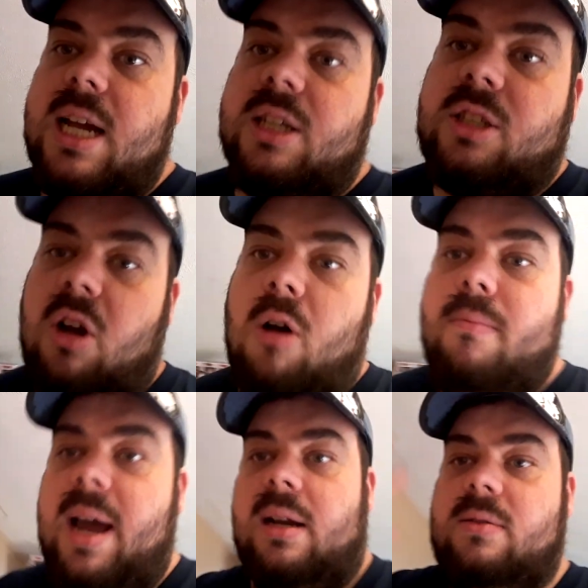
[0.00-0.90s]
Shawn
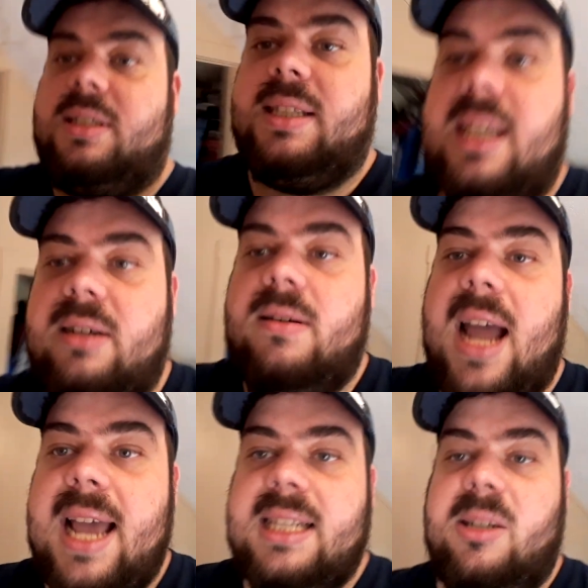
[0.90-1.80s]
Michaels still
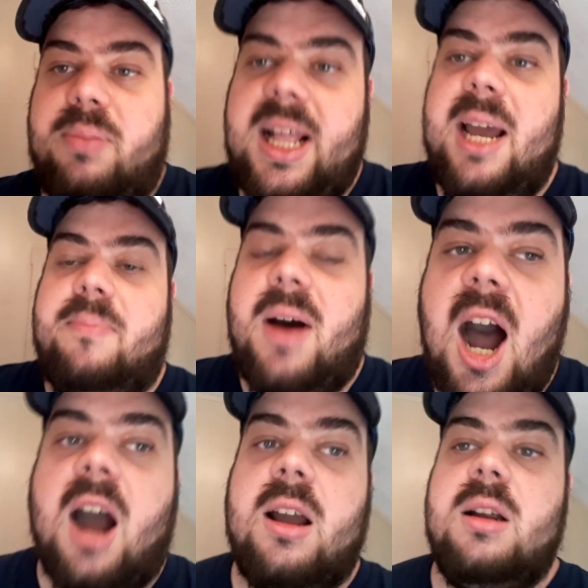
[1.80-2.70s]
has to play a
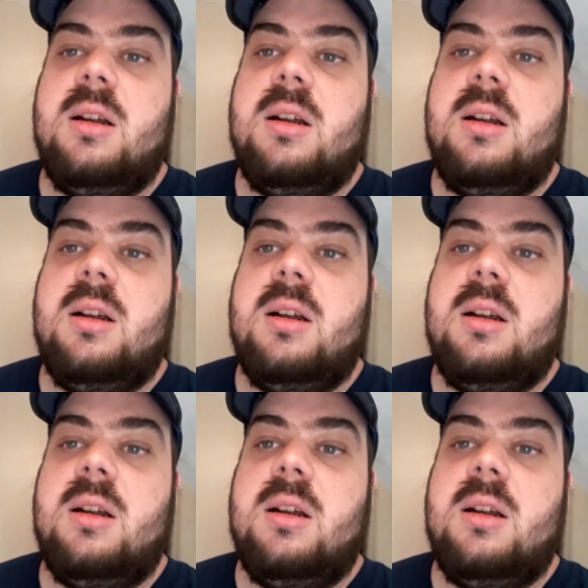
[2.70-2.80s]
part.